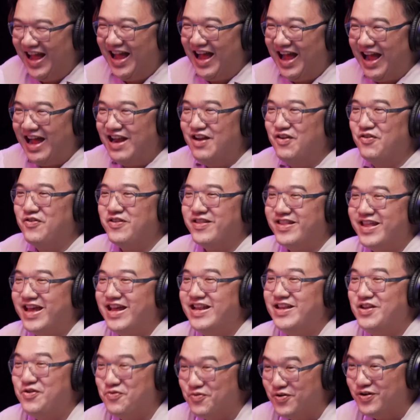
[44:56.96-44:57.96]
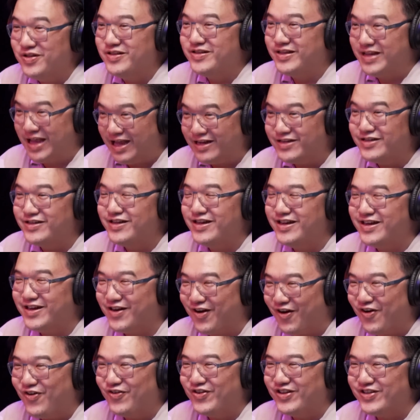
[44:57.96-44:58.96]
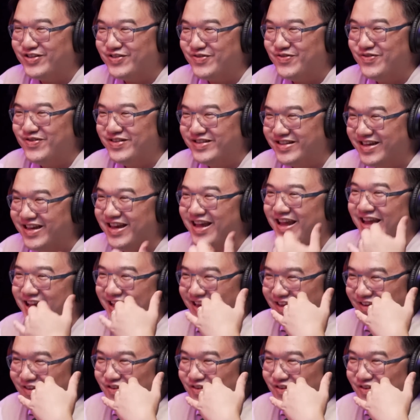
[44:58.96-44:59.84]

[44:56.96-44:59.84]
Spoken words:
I know. Then you would actually call the school and say, "Hey,